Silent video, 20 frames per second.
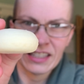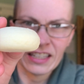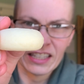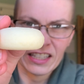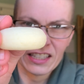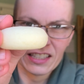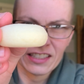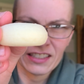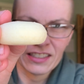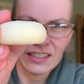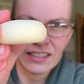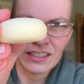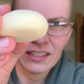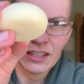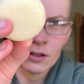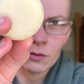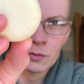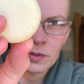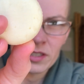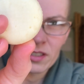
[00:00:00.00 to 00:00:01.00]
like
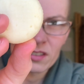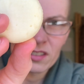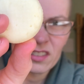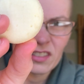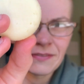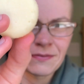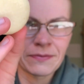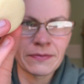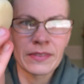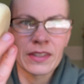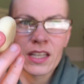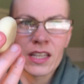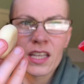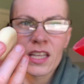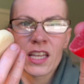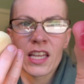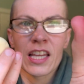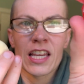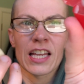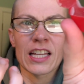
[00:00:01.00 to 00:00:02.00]
a wheel.
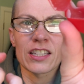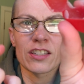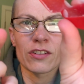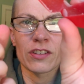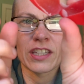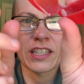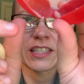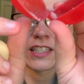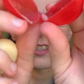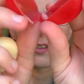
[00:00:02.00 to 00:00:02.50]
And so this